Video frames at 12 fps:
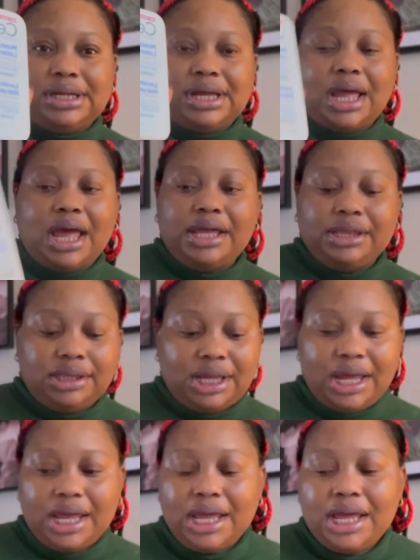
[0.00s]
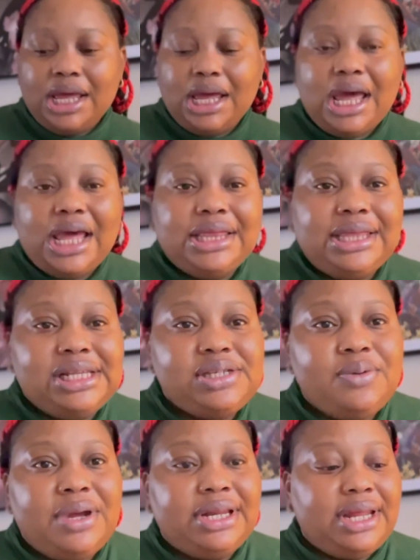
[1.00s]
and uh, and this
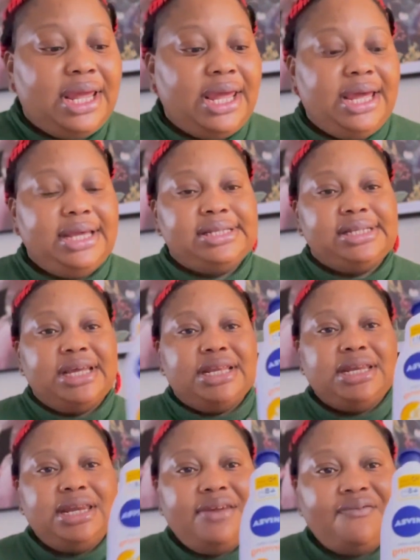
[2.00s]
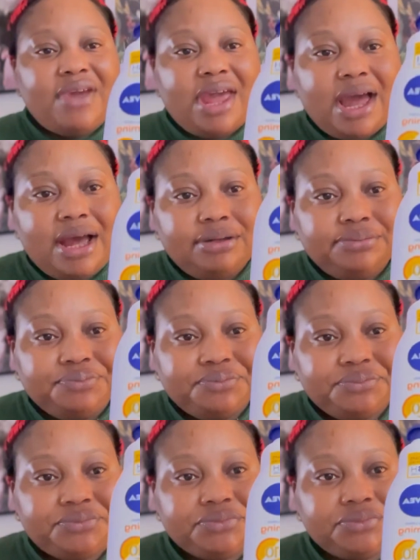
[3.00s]
one is a Nivea
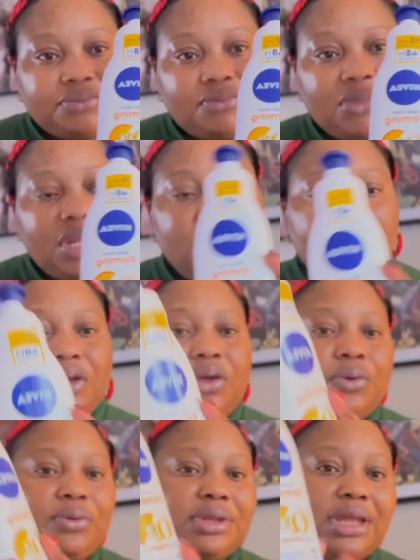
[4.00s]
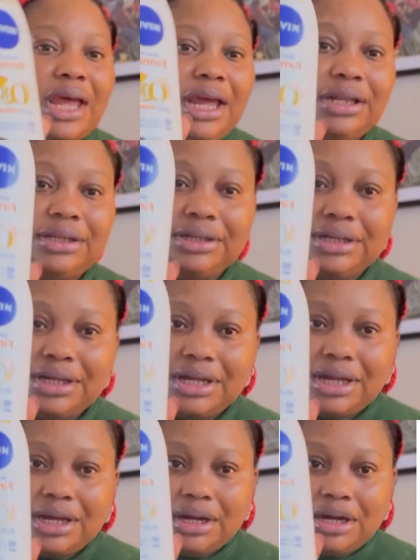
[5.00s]
Q10
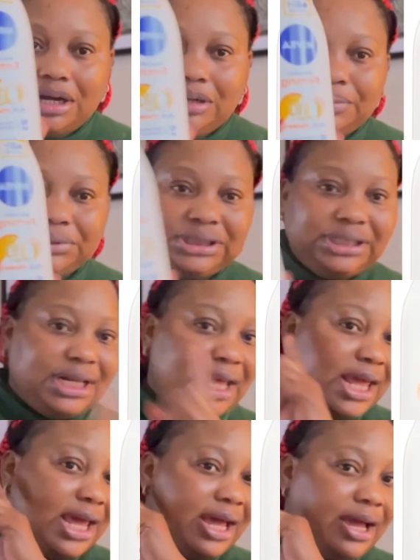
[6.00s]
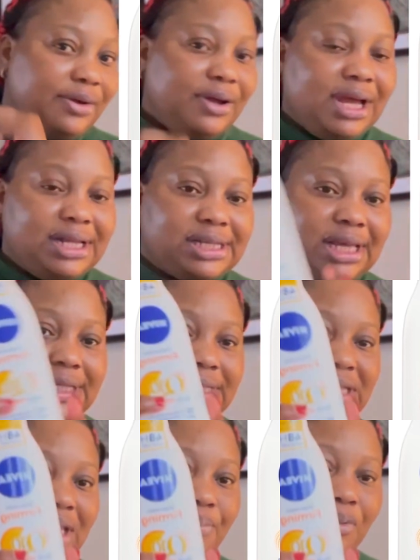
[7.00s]
I'll put it here you guys can
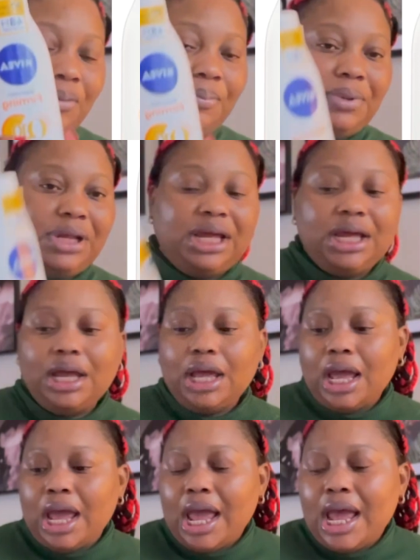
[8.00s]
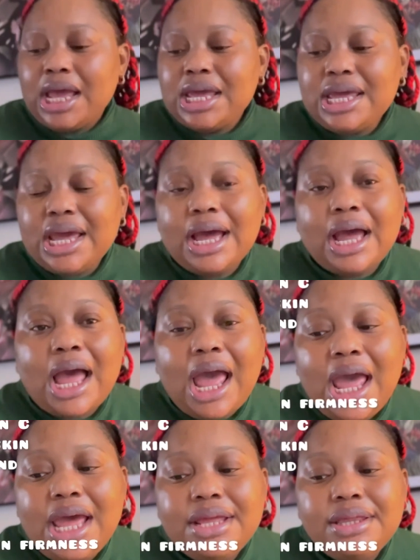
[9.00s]
see properly yeah
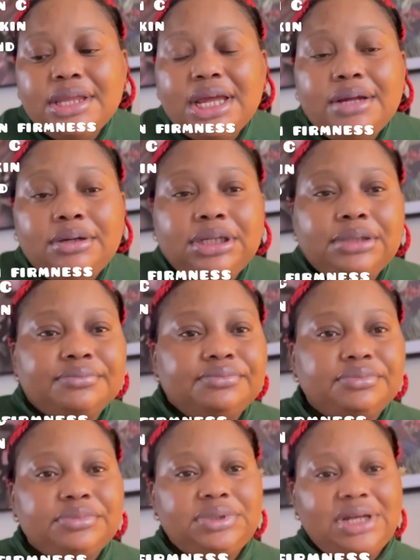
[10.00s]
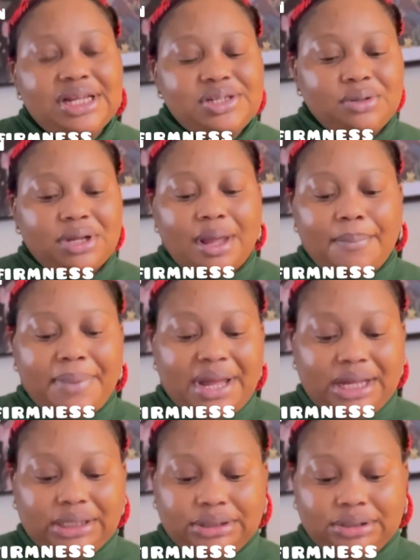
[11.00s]
and uh, let's talk
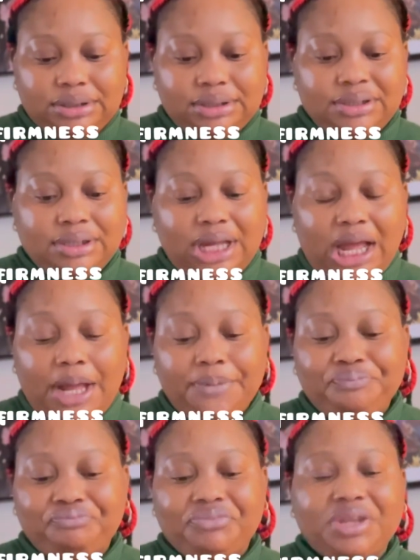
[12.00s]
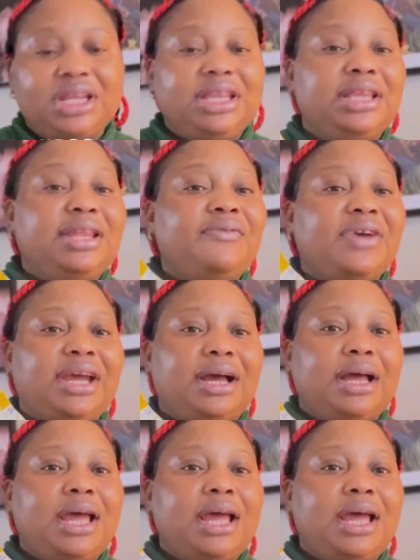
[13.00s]
about um Nivea